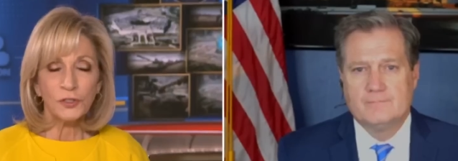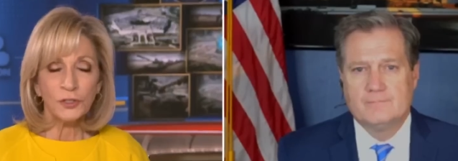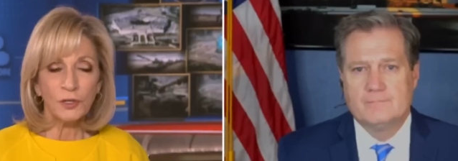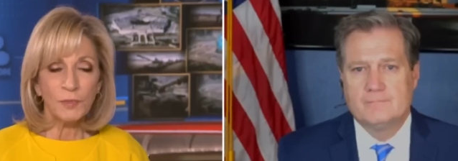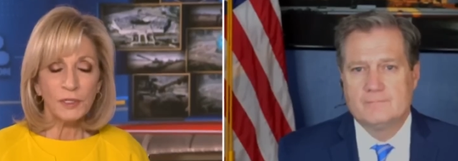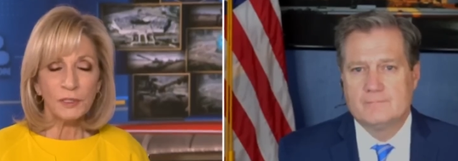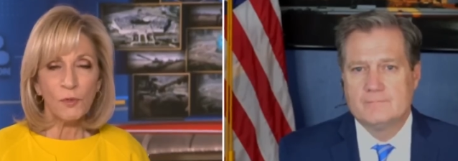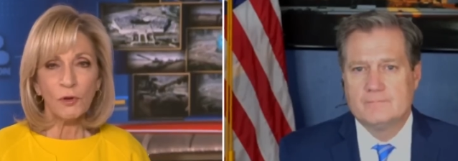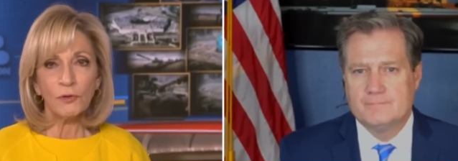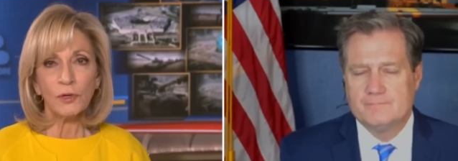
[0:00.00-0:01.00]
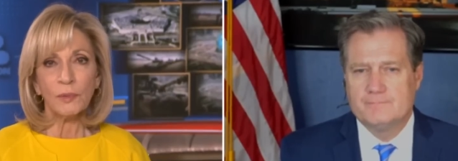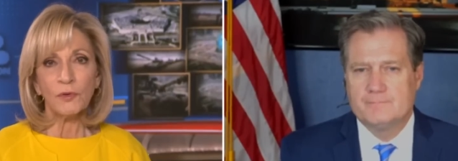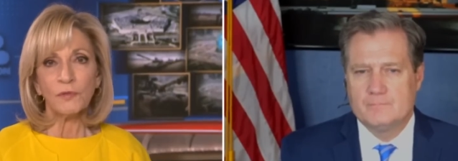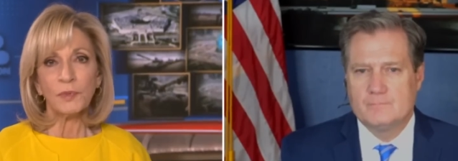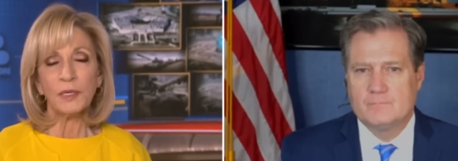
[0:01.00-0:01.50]
Speaker 1: should there be a smaller
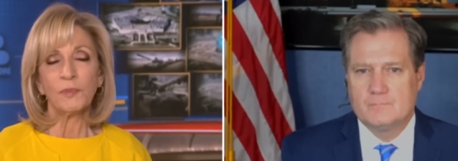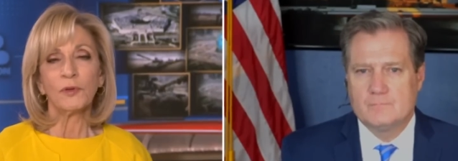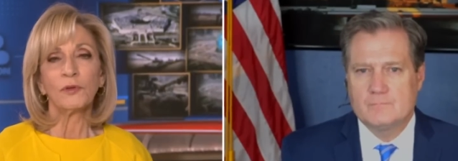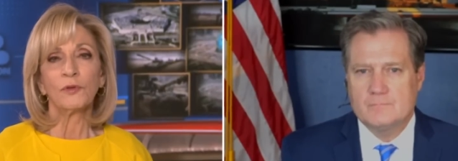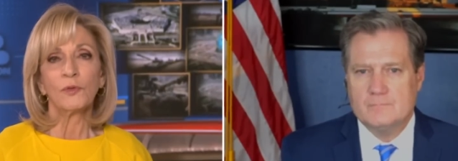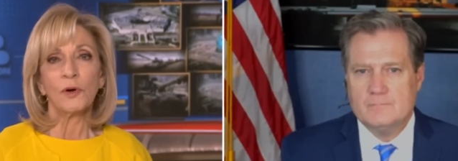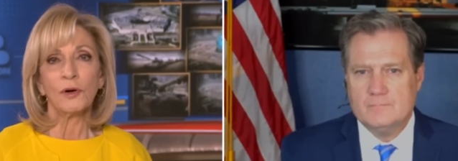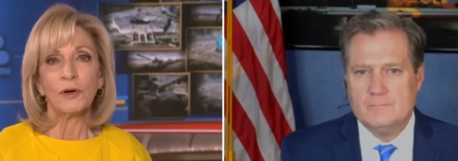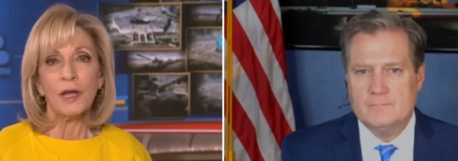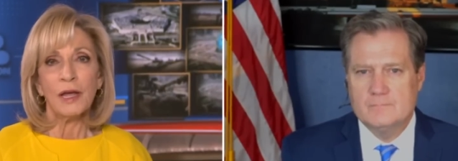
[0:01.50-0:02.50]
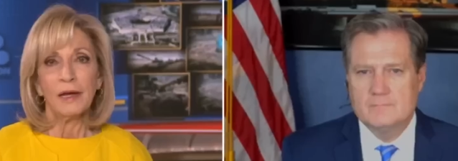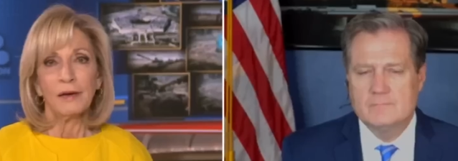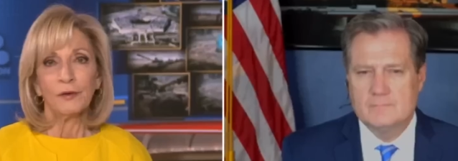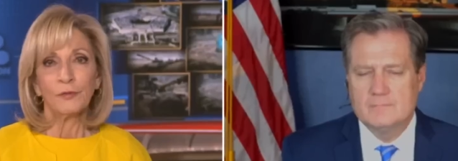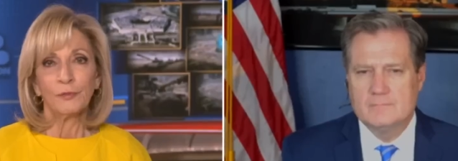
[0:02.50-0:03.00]
number of people who are
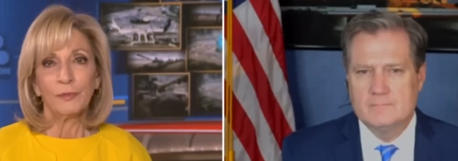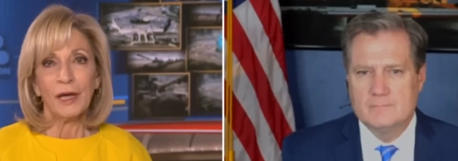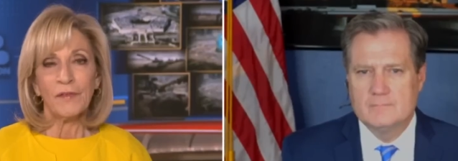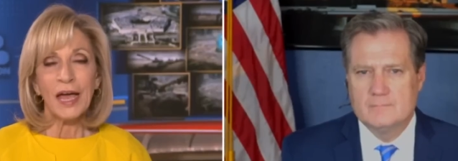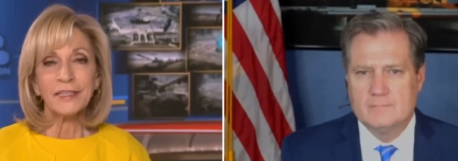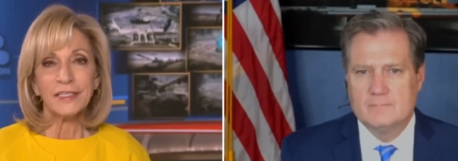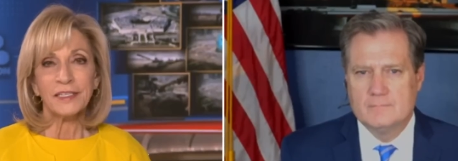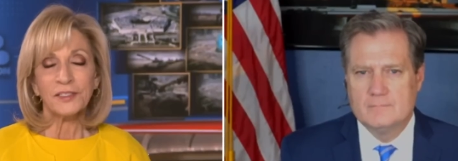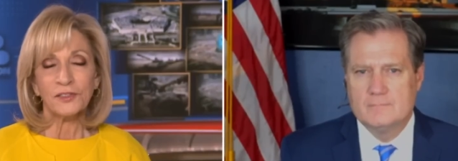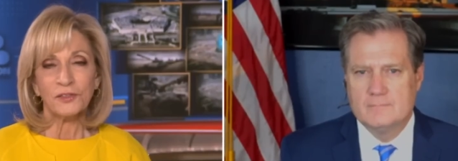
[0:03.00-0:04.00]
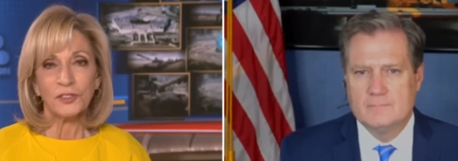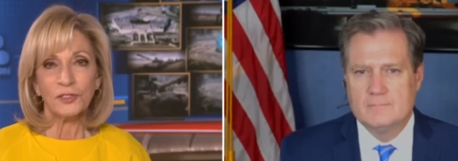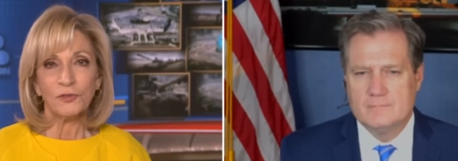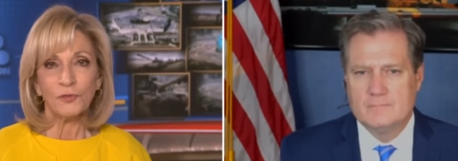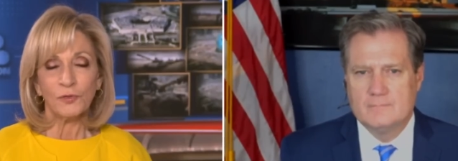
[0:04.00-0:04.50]
who have access
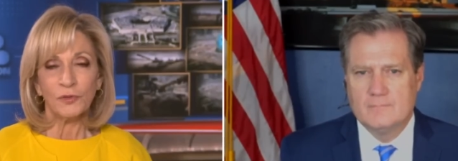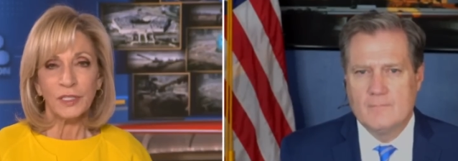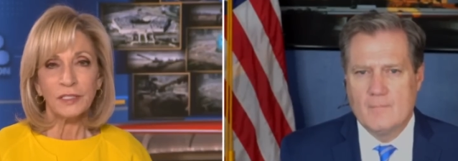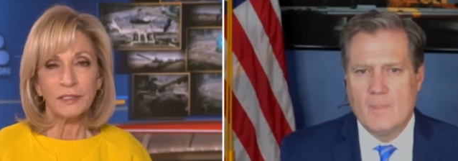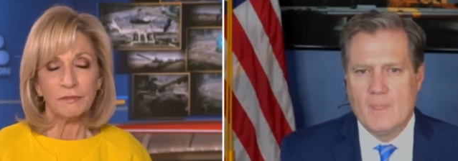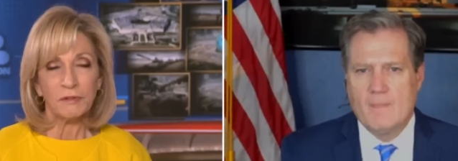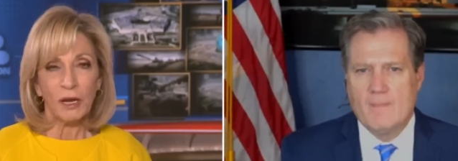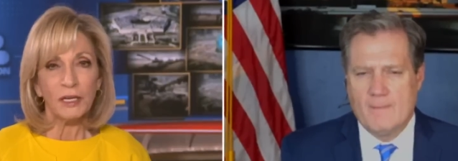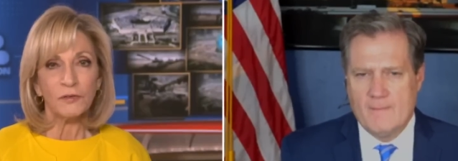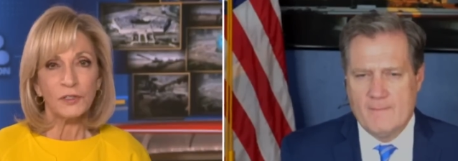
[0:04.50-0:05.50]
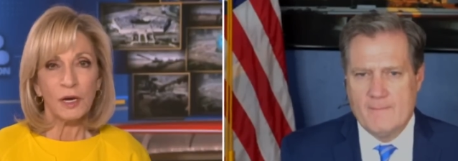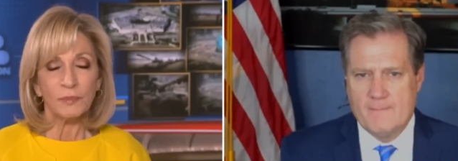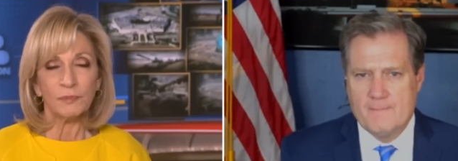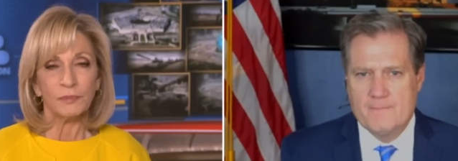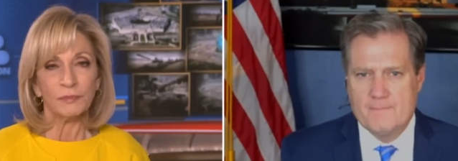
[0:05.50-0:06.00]
to this kind of
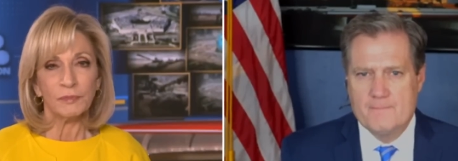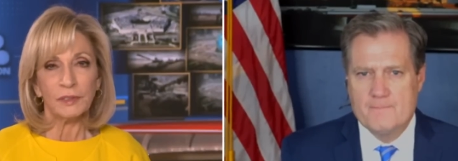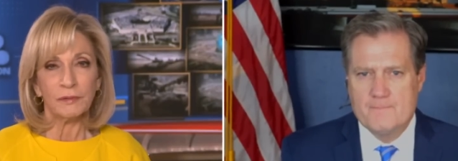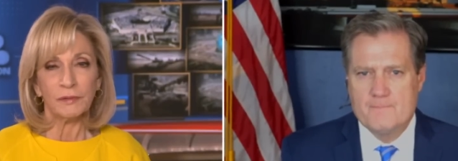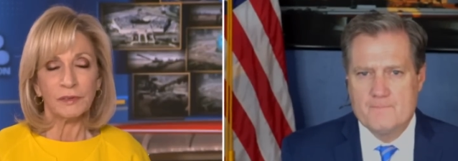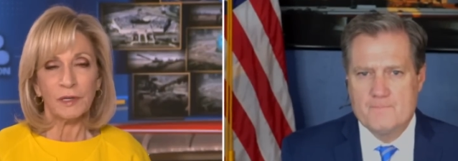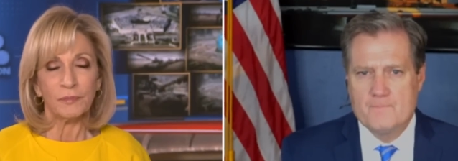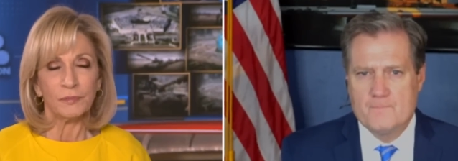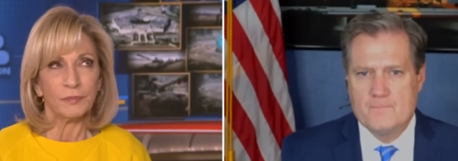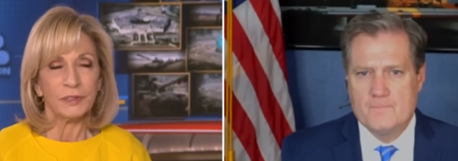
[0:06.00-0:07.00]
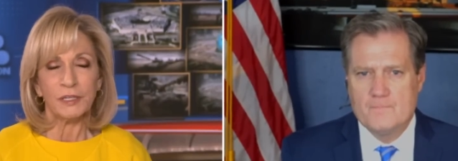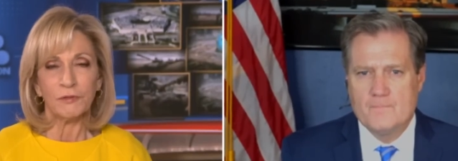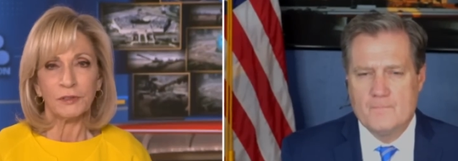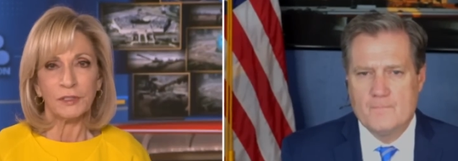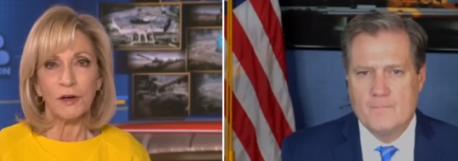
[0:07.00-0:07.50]
top top
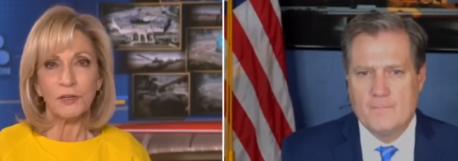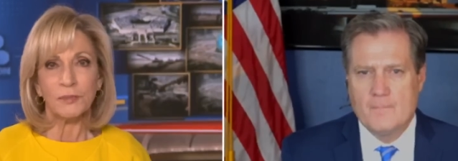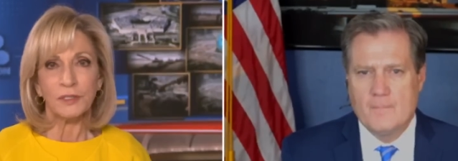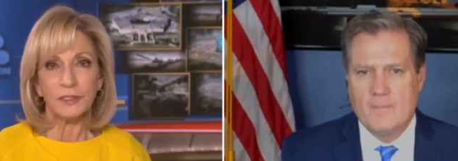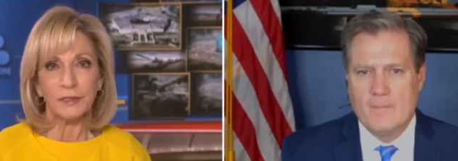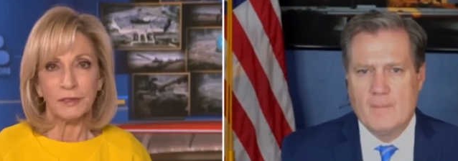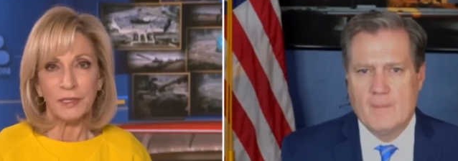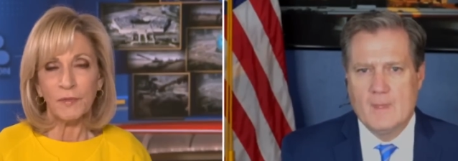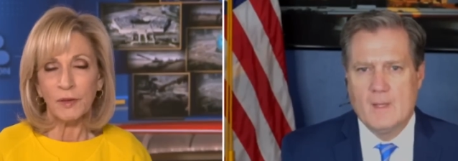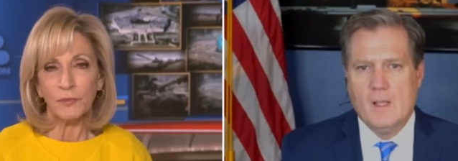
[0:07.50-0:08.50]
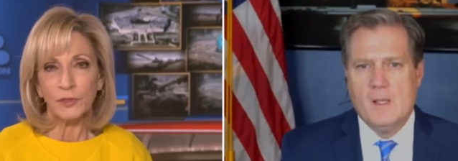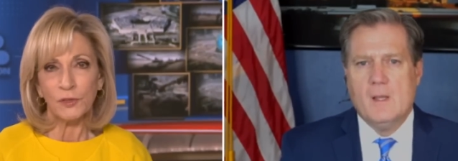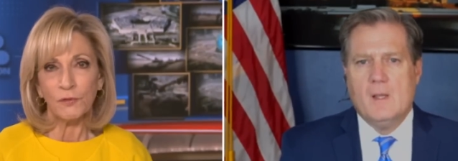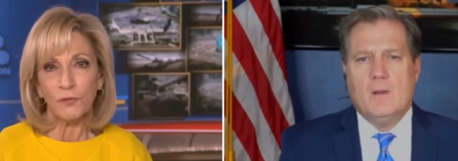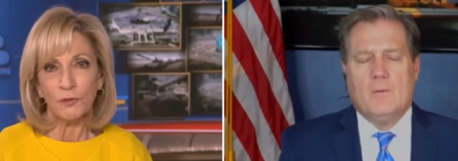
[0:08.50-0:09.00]
secret documents that some of them
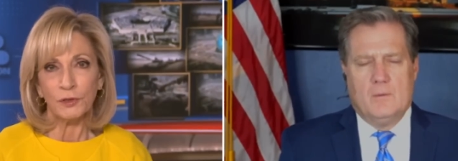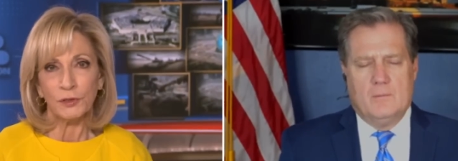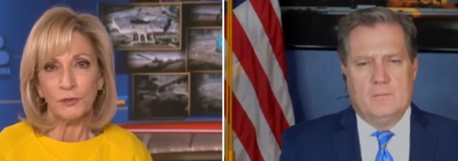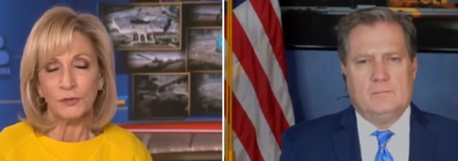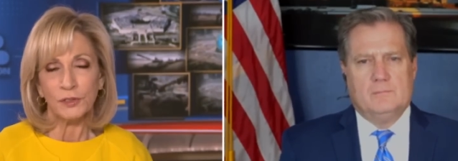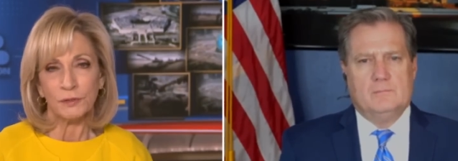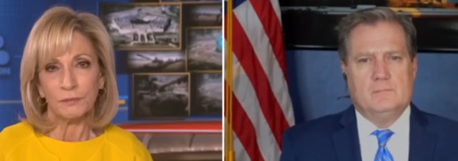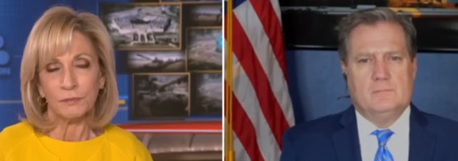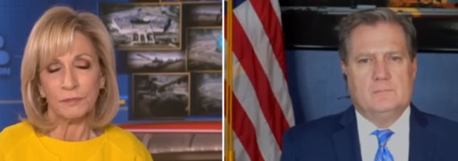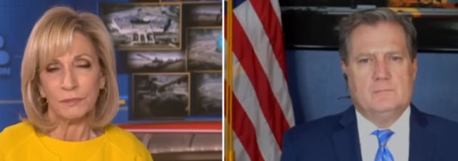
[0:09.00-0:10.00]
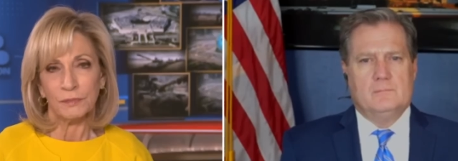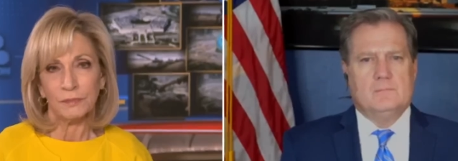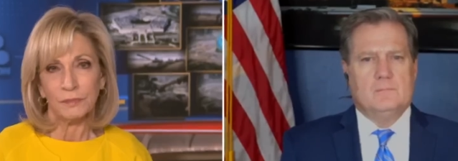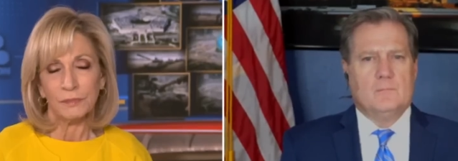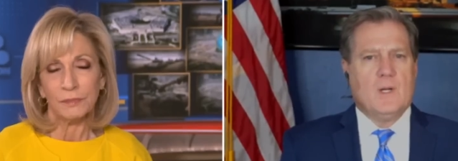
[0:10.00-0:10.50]
was no foreign news.
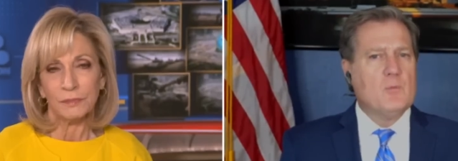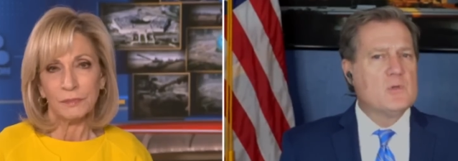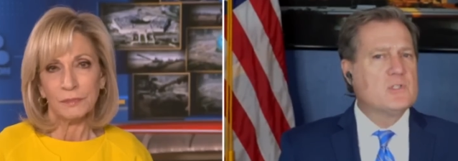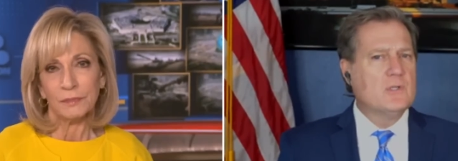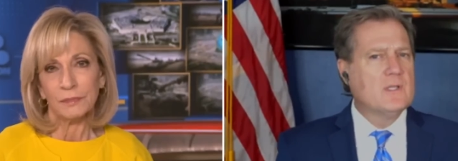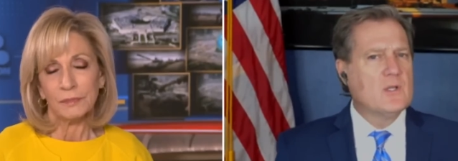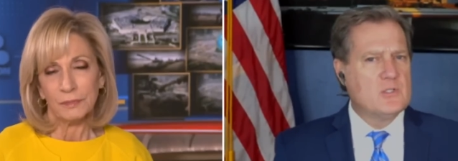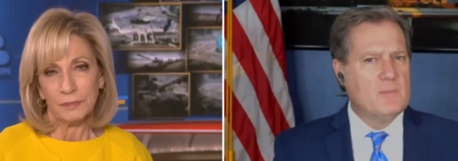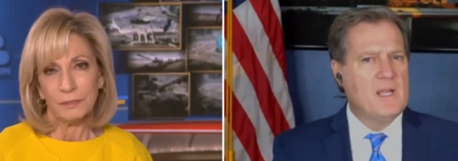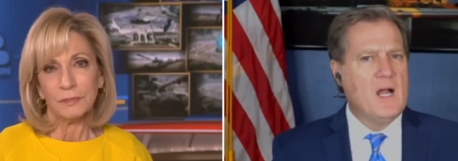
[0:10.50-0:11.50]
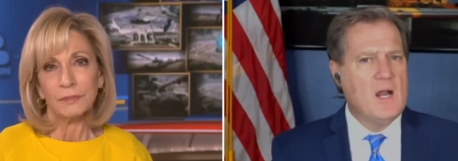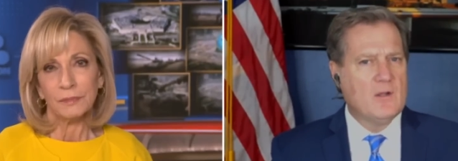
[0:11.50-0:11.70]
Speaker 2: Right. Well, certainly there should be a higher